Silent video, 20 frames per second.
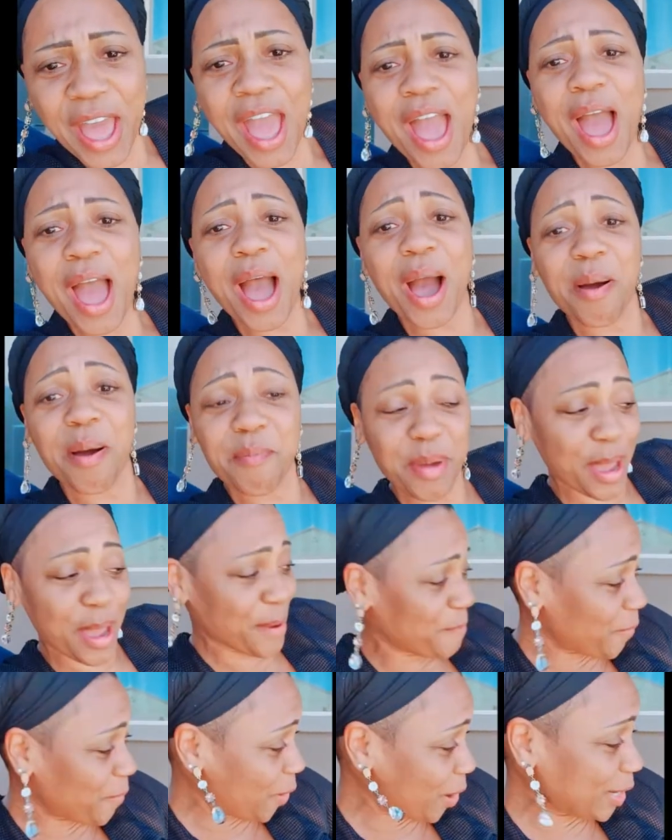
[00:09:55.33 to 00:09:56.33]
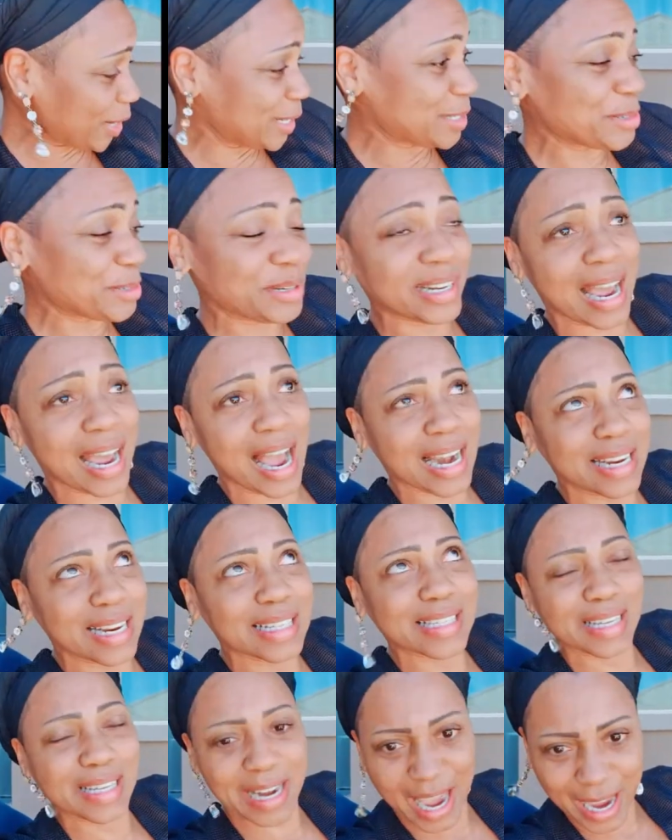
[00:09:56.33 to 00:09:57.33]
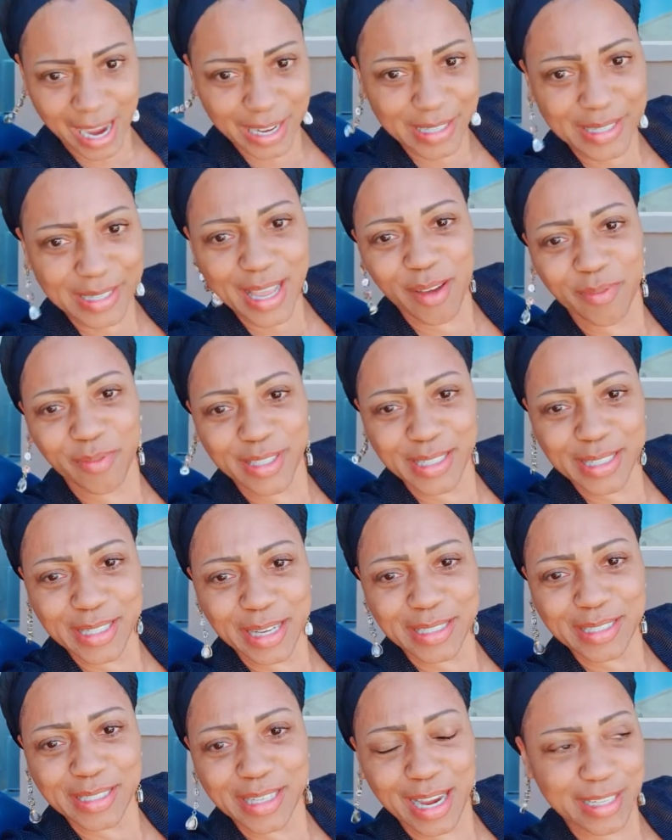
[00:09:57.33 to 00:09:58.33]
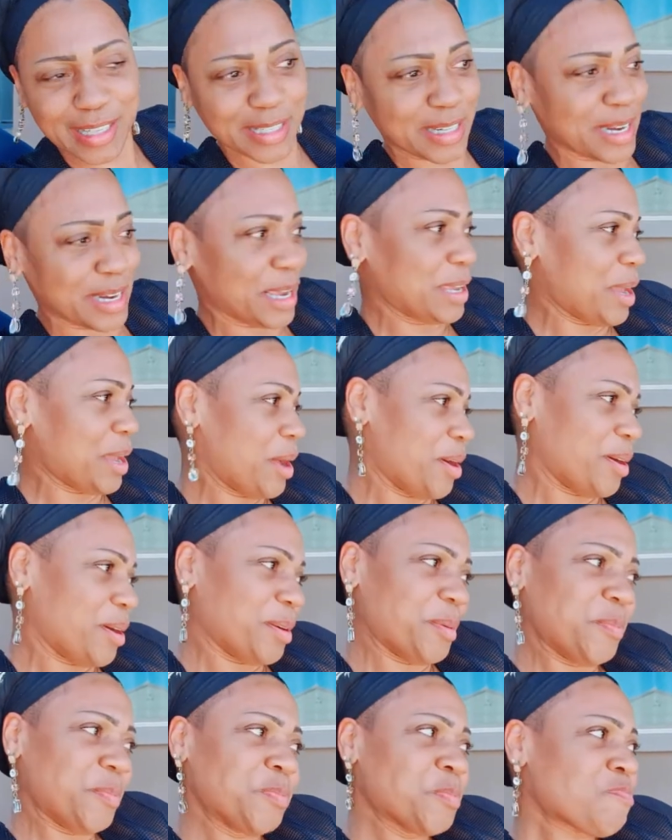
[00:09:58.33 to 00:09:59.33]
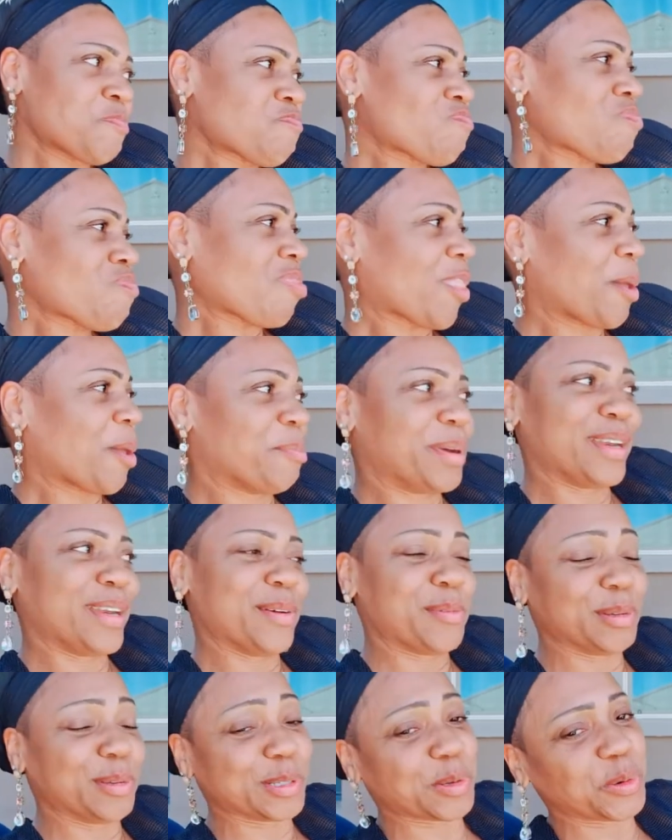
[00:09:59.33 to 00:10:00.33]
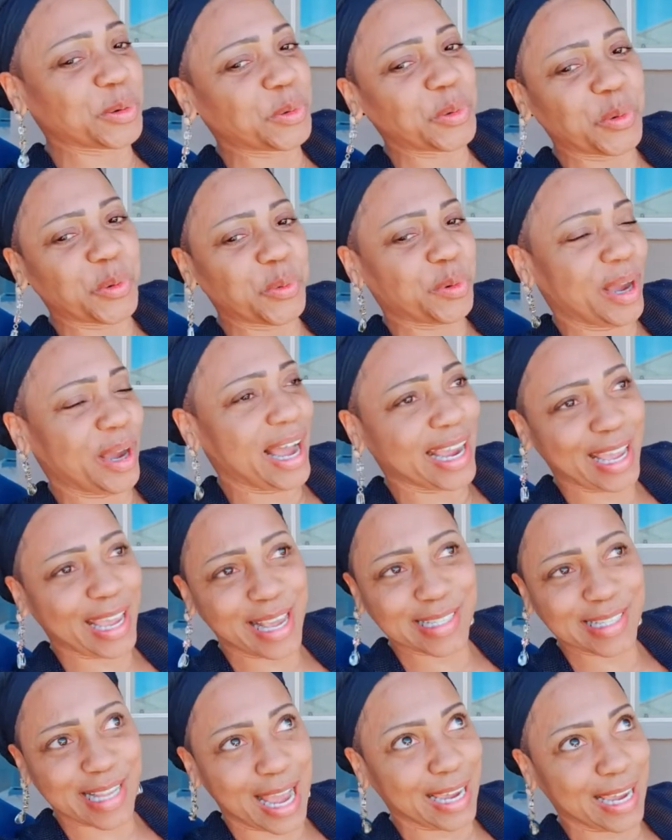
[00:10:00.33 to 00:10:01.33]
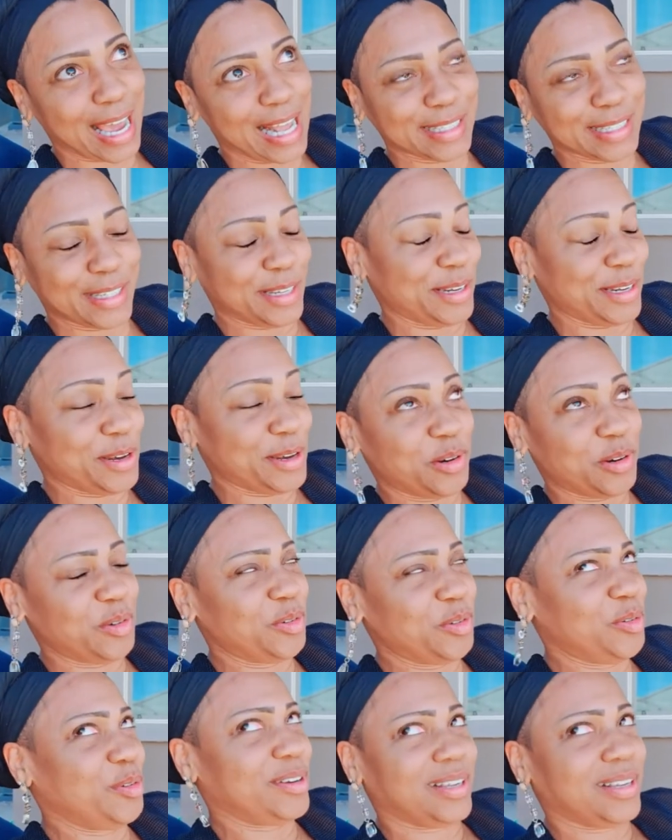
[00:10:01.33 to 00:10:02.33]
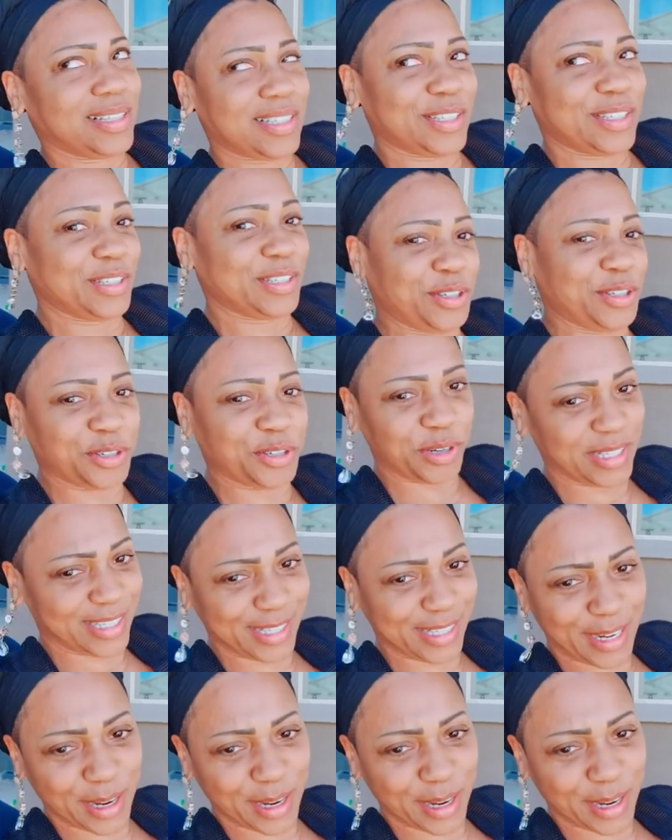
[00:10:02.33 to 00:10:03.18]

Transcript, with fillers: I made $43.87 yesterday, y'all. But it was cool. I guess I got to know the streets a little